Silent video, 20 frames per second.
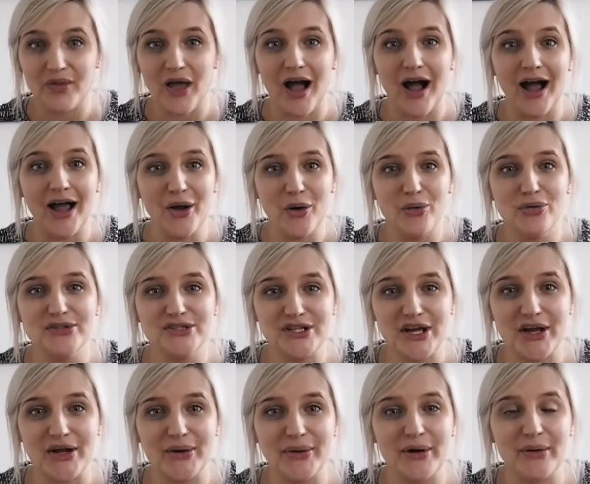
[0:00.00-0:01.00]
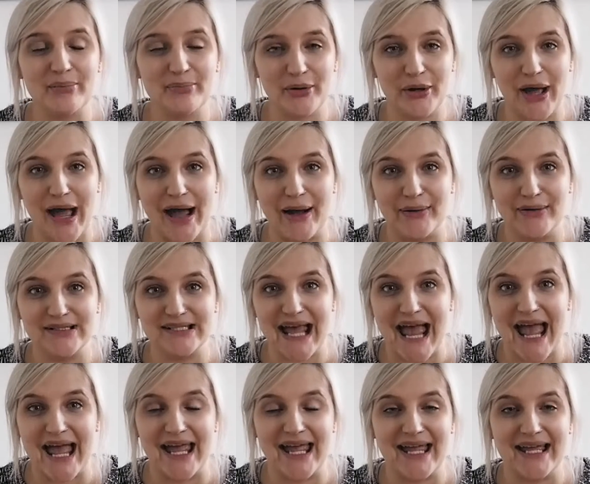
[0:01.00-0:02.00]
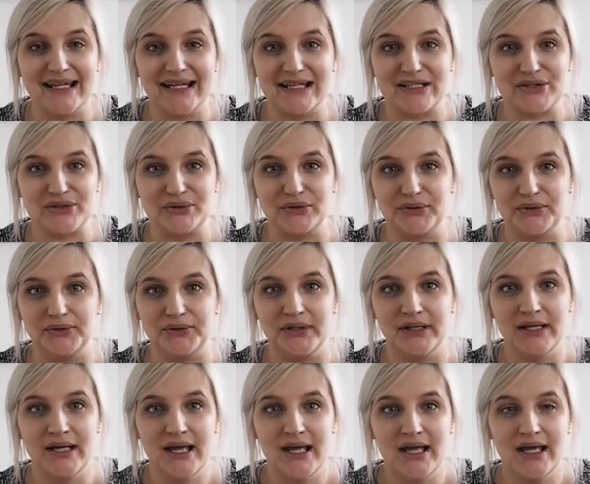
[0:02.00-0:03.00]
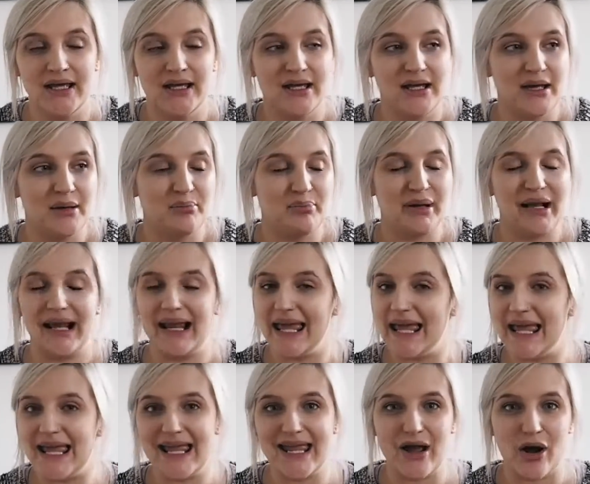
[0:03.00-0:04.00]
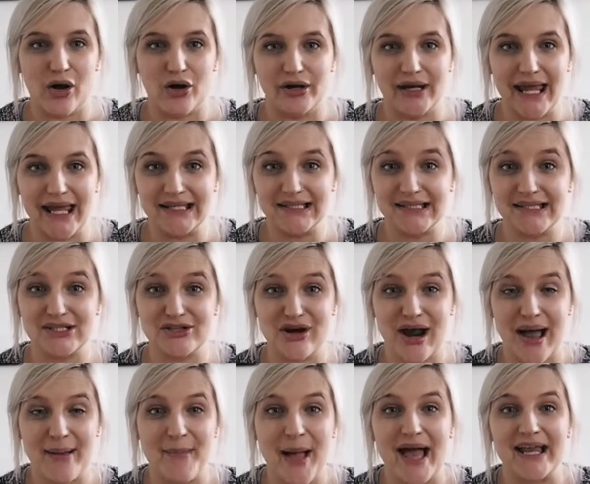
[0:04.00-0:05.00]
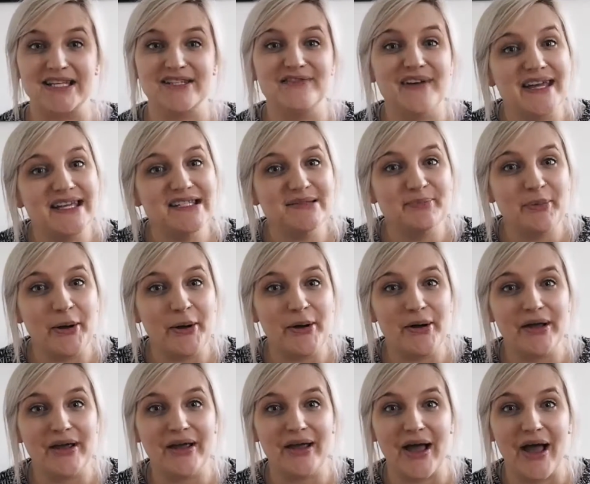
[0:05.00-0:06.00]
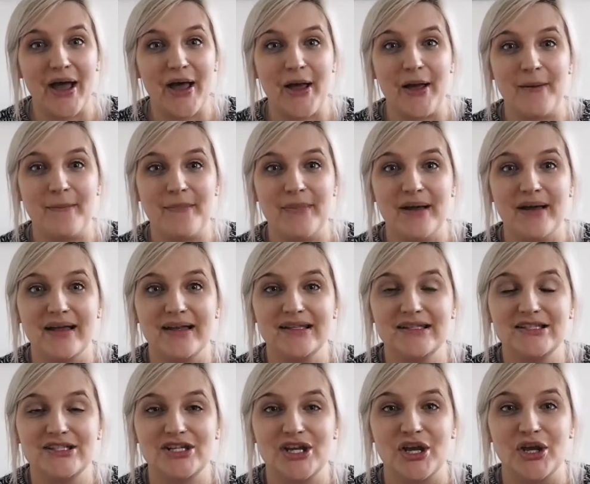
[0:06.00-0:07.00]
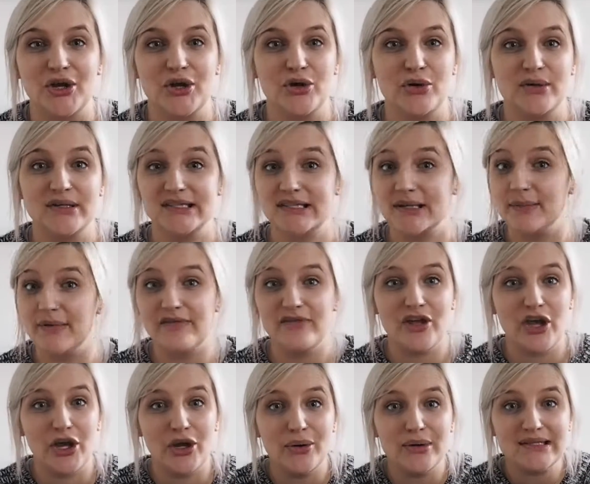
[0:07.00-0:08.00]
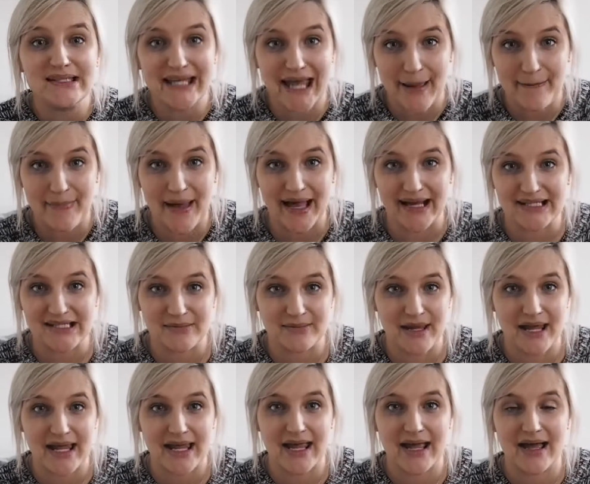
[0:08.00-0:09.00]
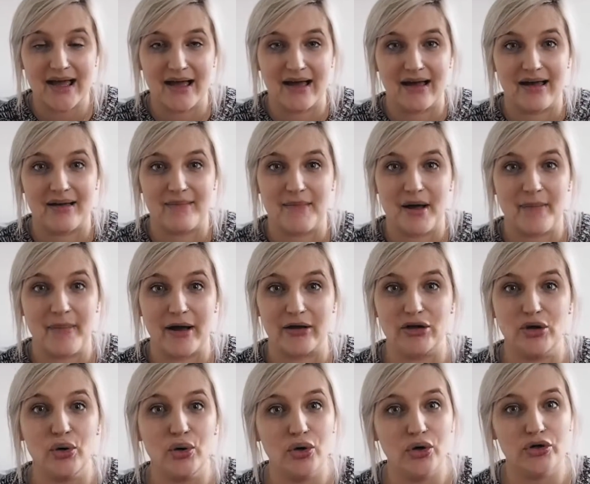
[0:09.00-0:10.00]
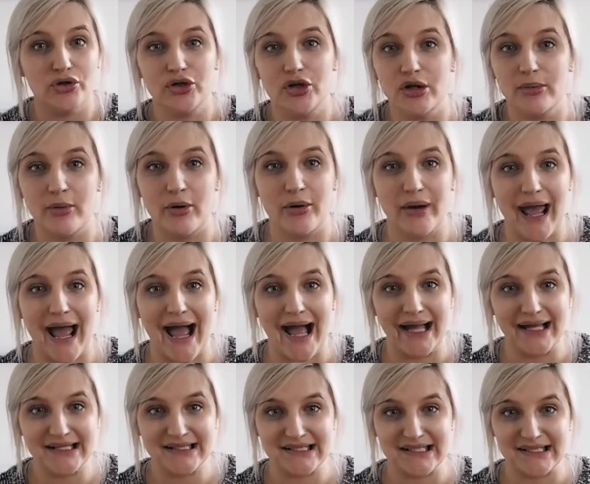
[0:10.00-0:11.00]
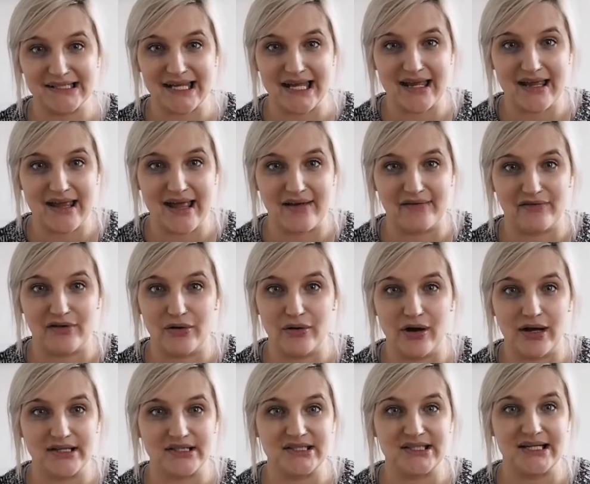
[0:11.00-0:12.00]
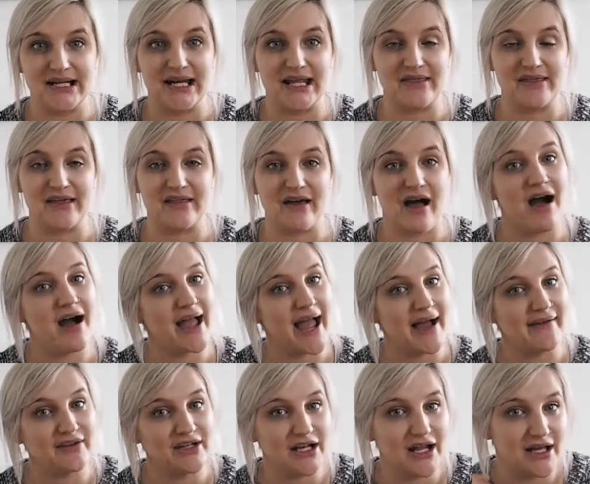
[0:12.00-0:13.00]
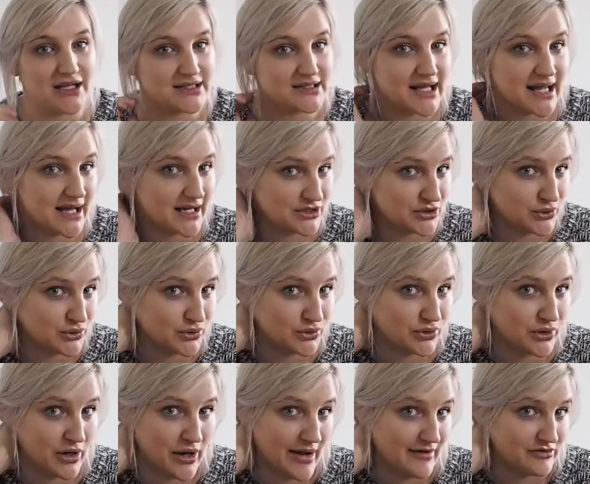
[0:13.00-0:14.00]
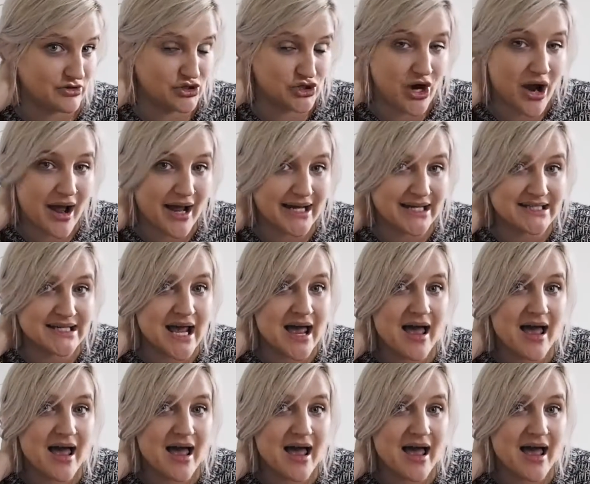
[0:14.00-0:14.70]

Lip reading: I also put out a little plea on Instagram and Facebook to some of you to get back to me about your newborn hacks, to see if you guys did anything that I haven't learned at all or haven't tried,